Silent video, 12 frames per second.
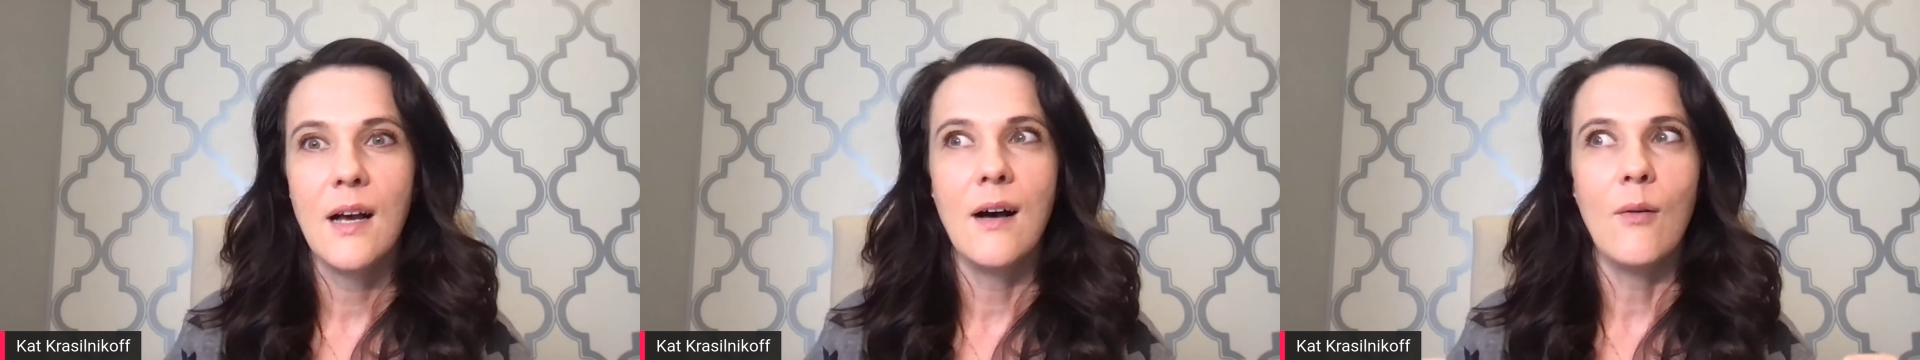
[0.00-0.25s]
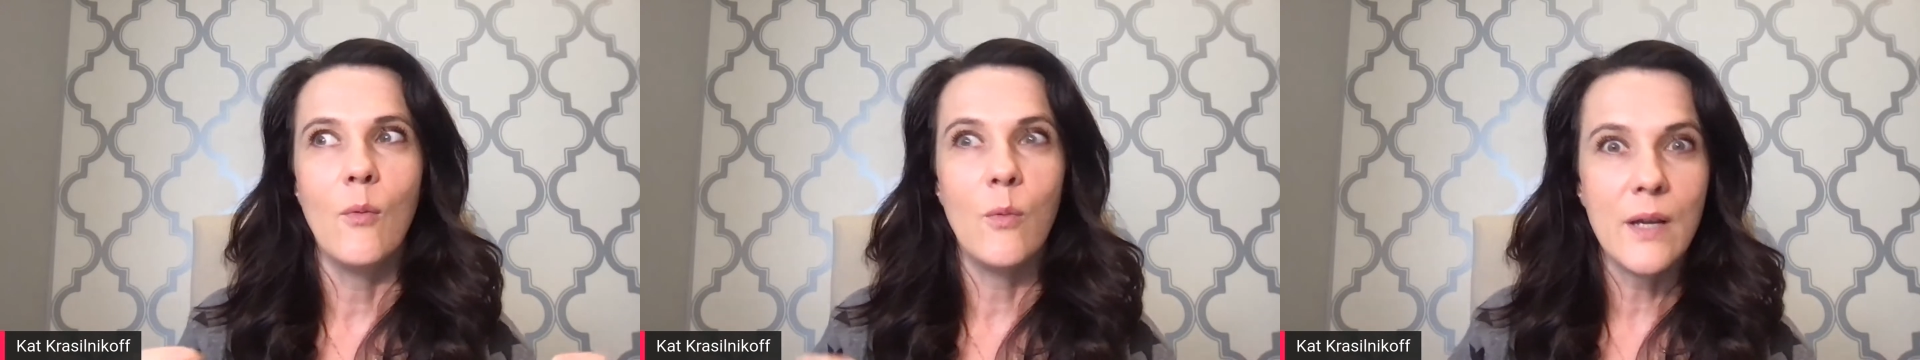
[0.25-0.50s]

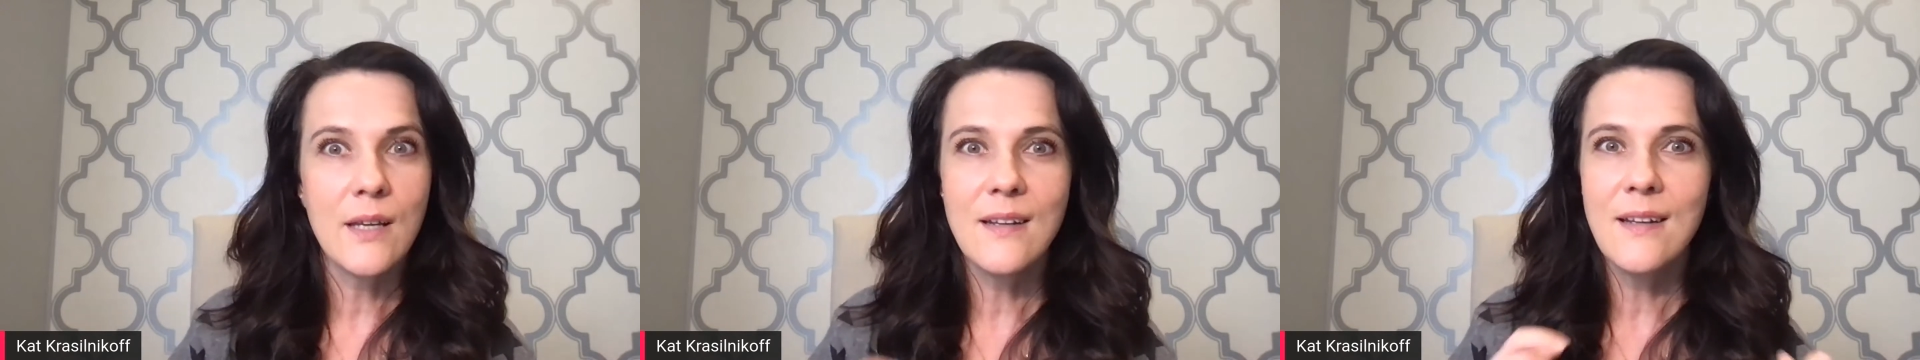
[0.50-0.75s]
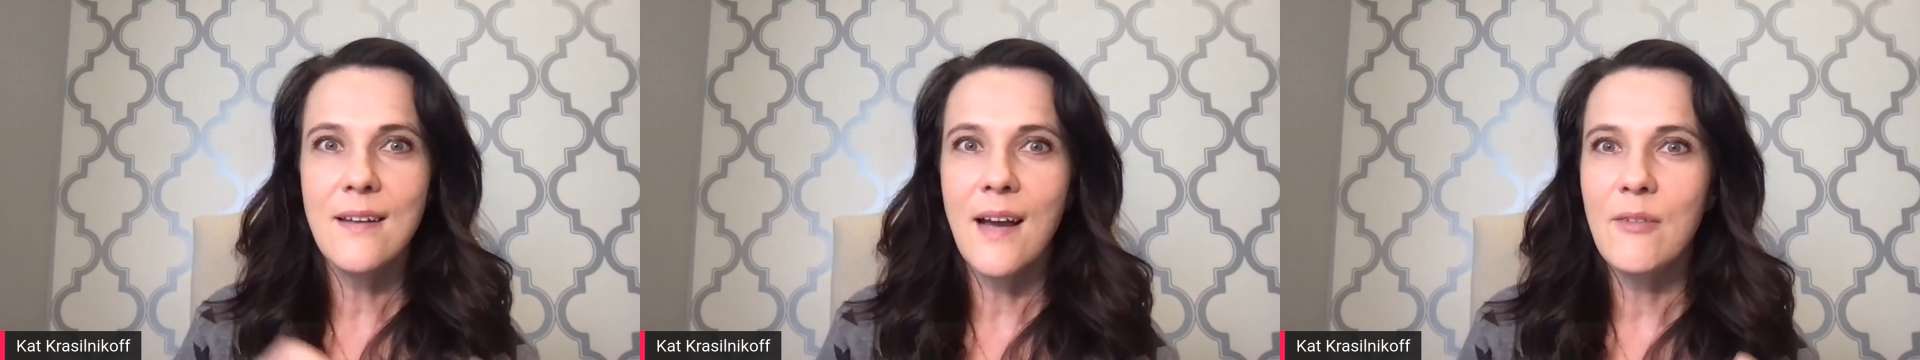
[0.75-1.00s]
we're going
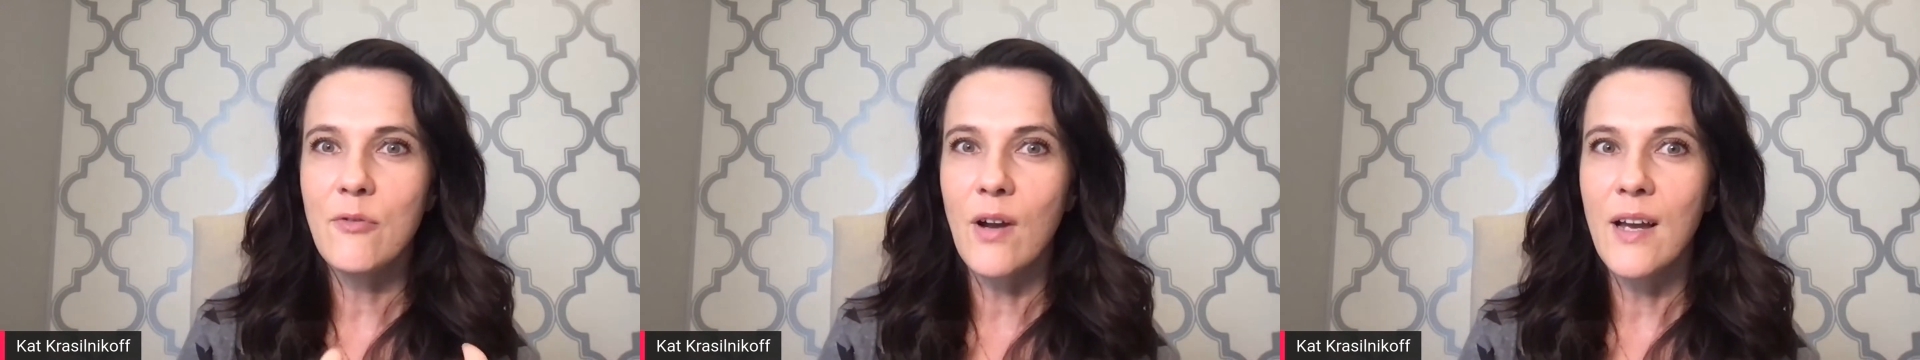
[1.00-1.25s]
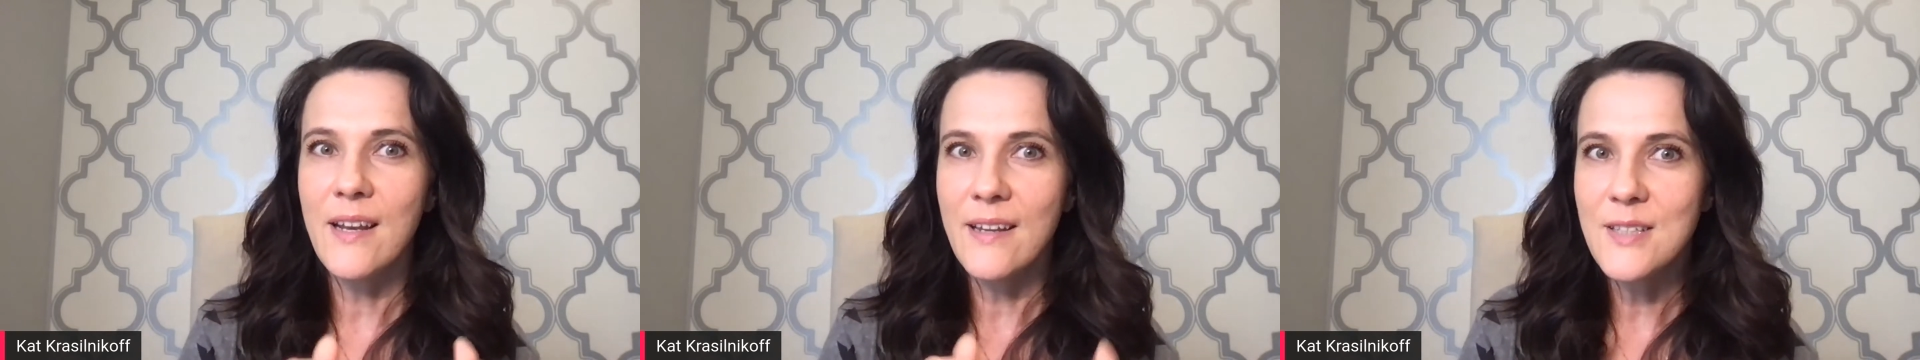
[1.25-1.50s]
to dive
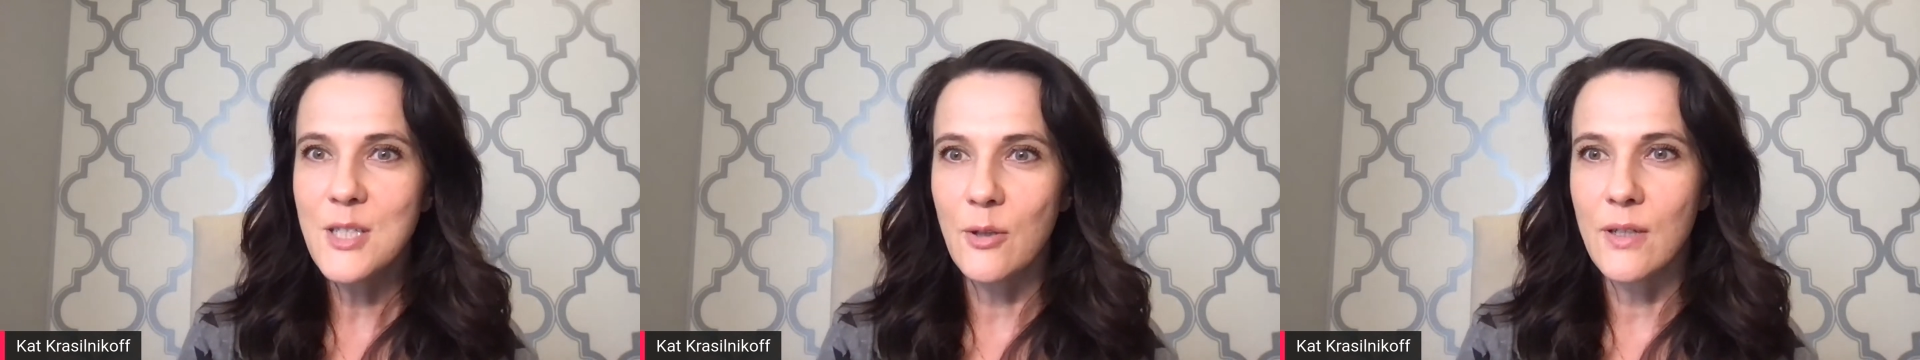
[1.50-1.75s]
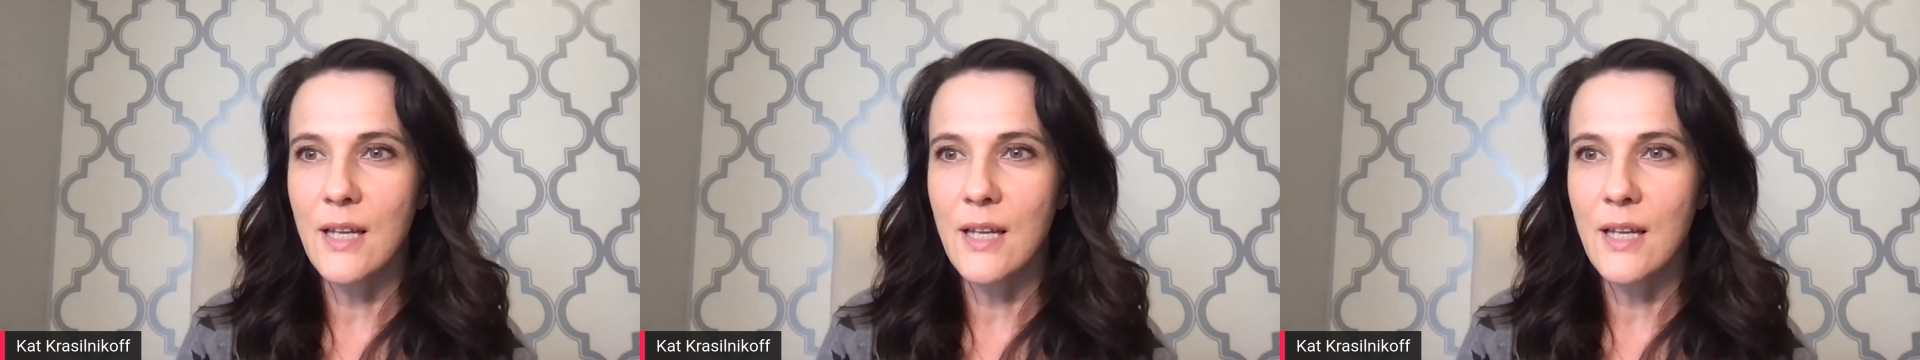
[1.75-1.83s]
right into it.